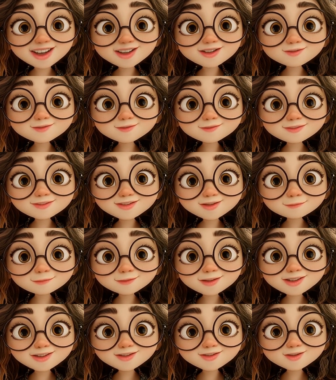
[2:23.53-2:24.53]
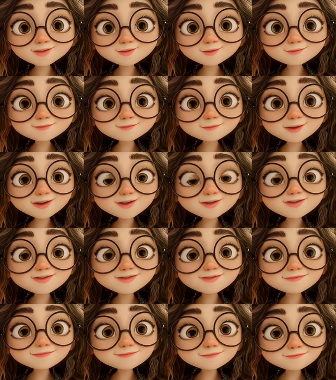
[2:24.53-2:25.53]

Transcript: actually start being a useful partner.